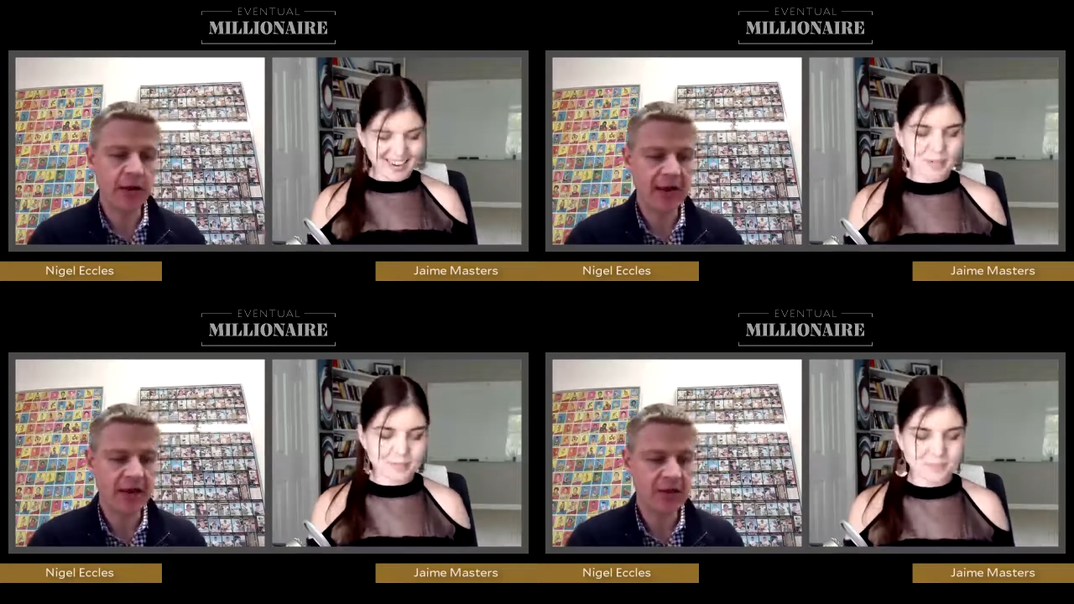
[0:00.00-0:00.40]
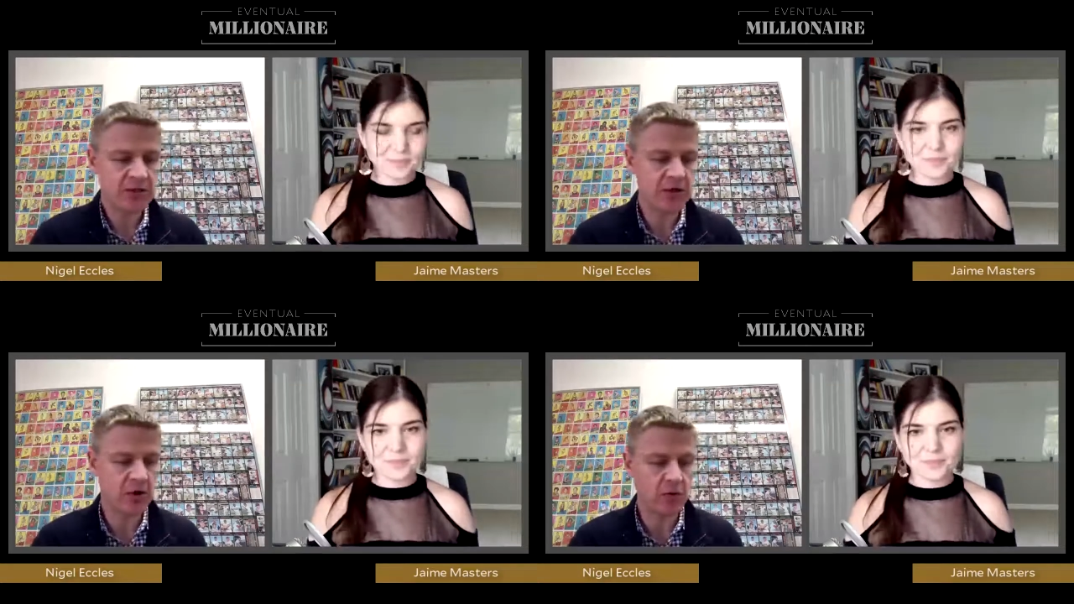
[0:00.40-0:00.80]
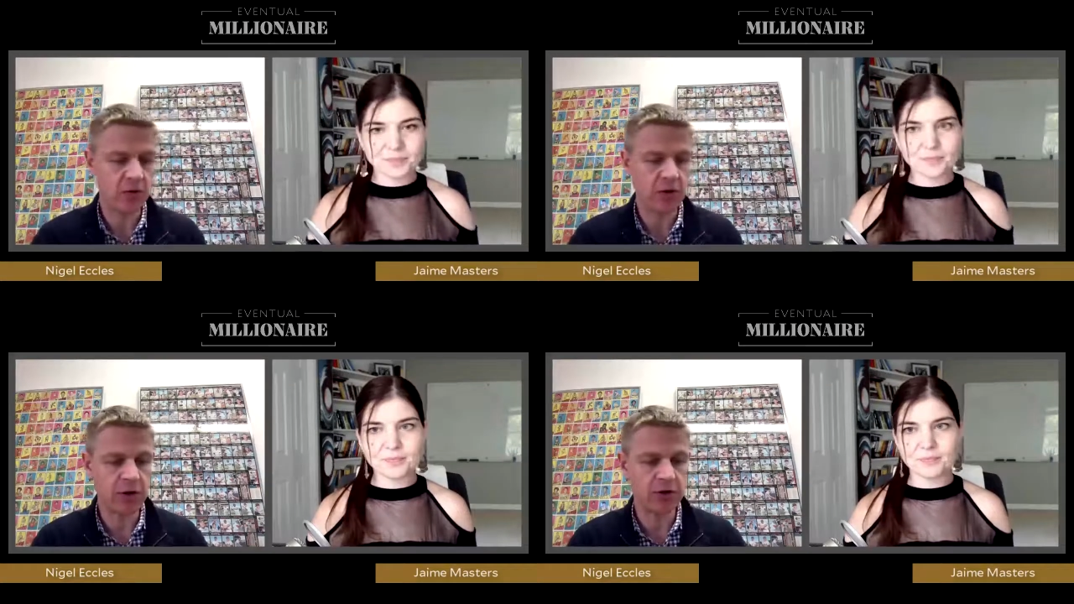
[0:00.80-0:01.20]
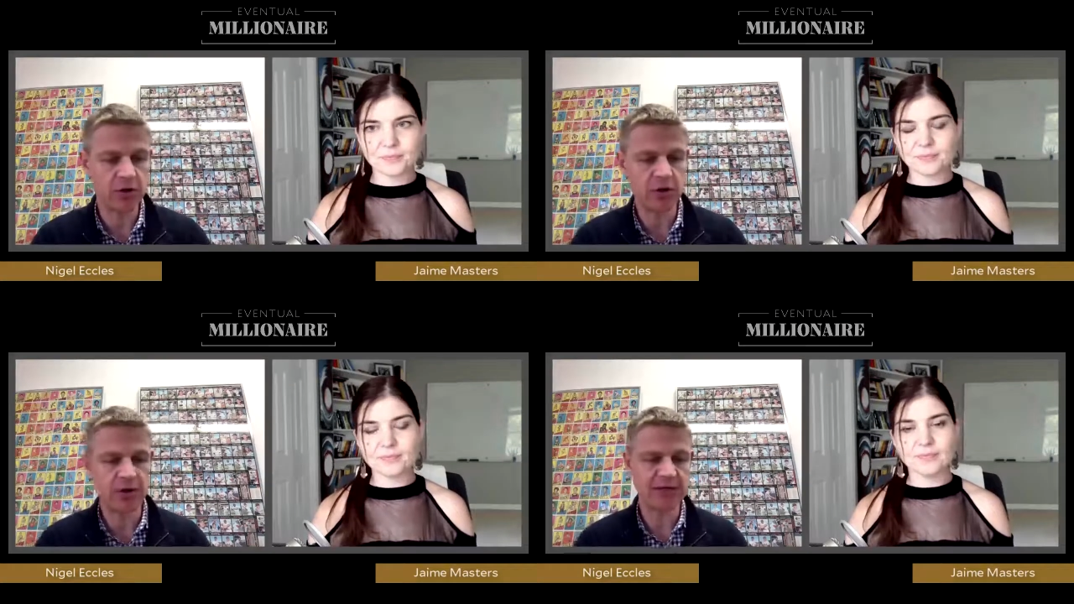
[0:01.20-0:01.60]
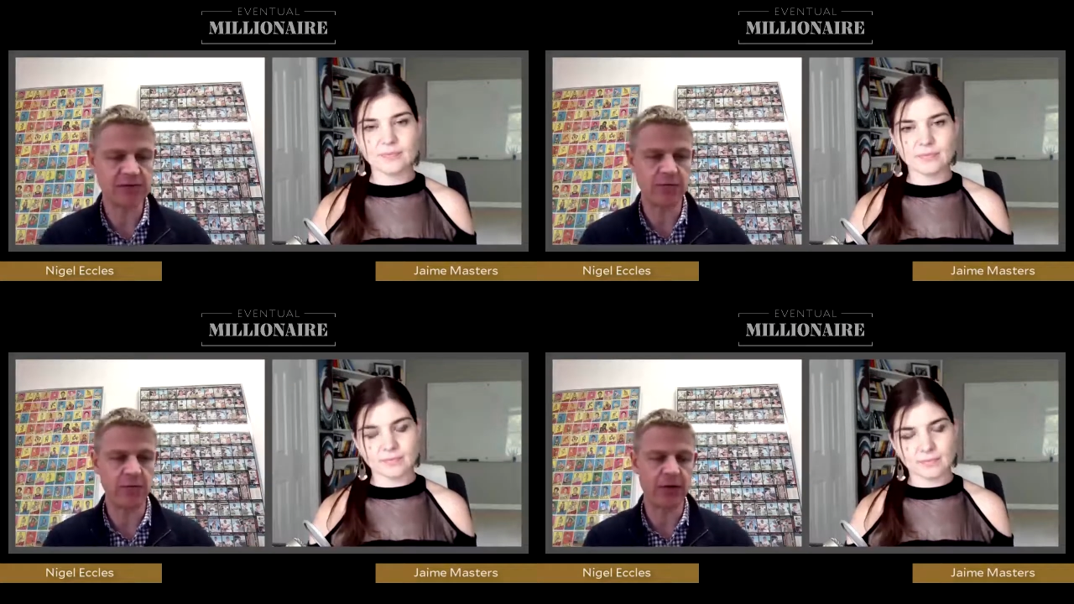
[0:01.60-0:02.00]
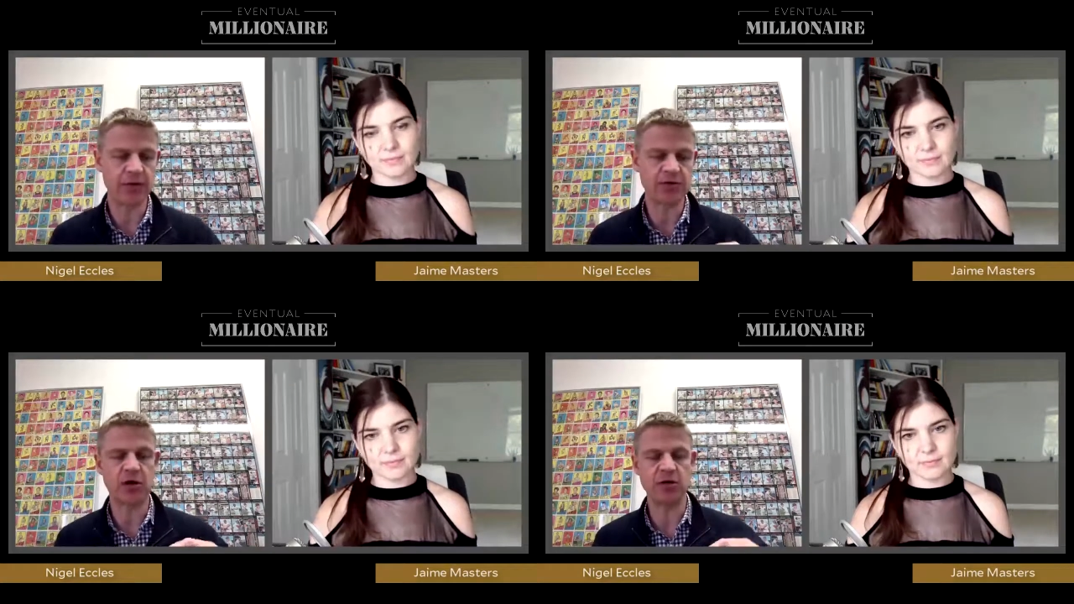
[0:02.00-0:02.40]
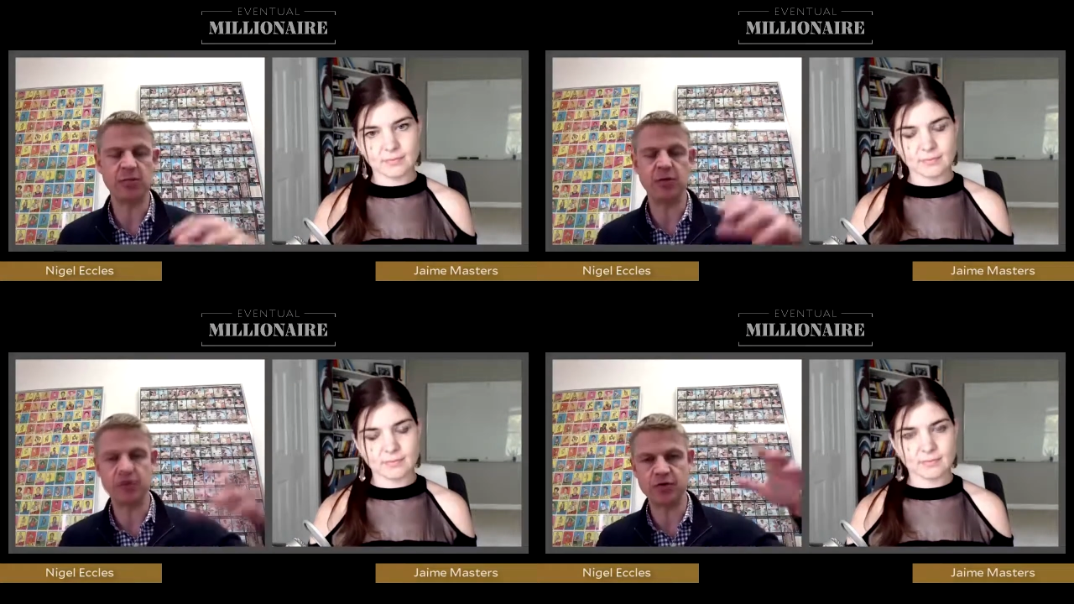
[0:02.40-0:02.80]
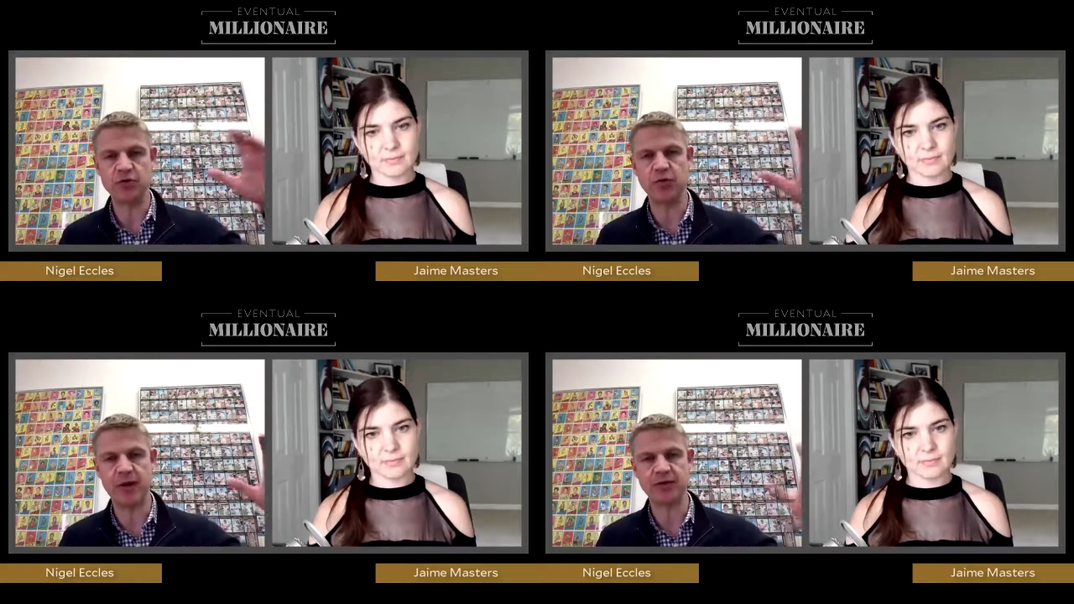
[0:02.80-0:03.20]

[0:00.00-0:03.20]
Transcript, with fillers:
Speaker 1: what next year, what we're going to do is we will start to move to two